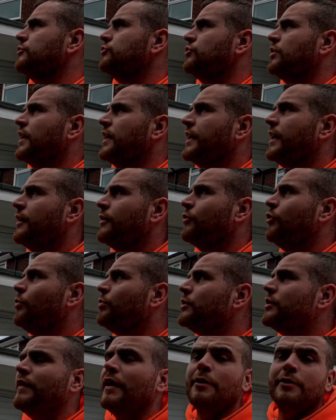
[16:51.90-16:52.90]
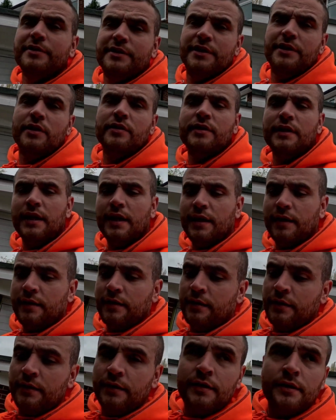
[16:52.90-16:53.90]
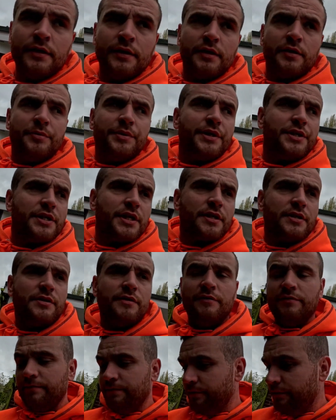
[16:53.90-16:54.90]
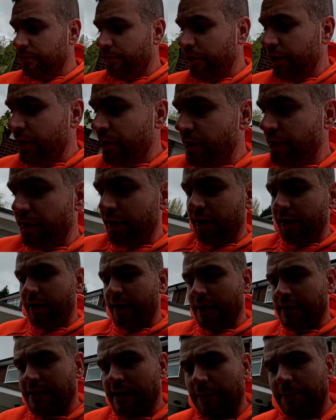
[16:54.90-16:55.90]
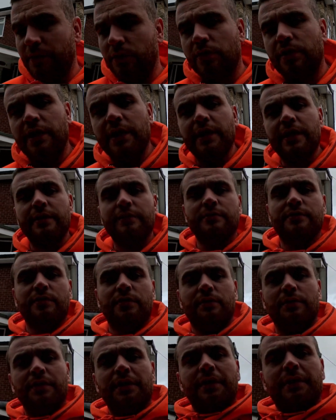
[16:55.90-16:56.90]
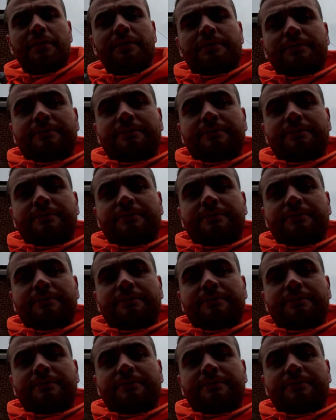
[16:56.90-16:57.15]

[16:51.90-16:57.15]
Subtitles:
to try and get a couple of hours in on that, give me a chance of finishing it next time I look at it. So yeah.